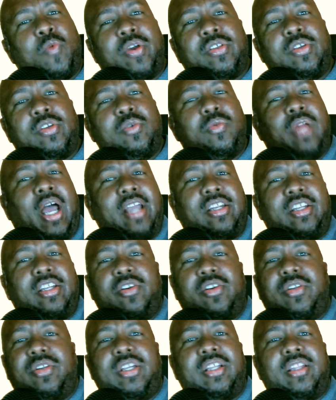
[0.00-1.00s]
whether you
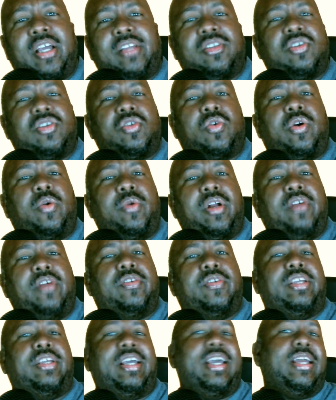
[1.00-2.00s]
liked it or you didn't like the story or
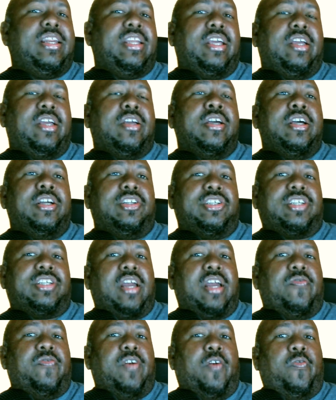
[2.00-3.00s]
whatever, the ending
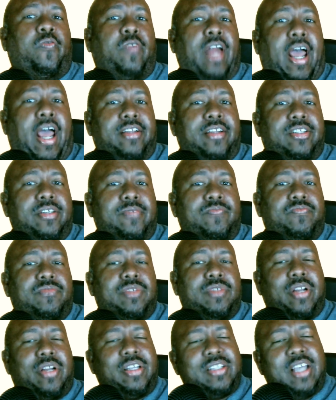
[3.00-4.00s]
just kind of fell flat.
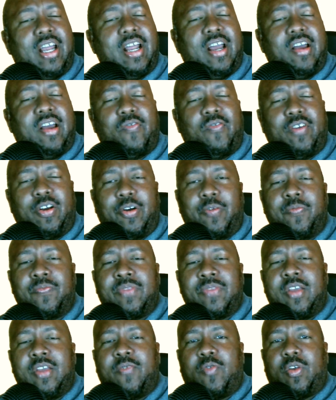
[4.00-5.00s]
So that's kind of how I feel
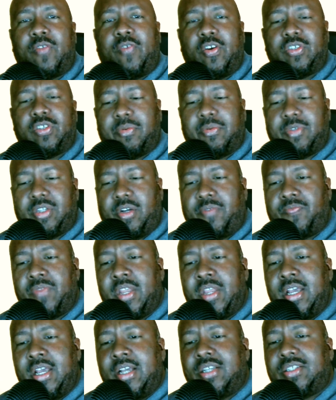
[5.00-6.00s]
for the first episode.
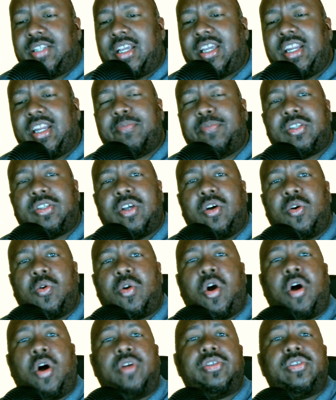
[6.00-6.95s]
Second episode,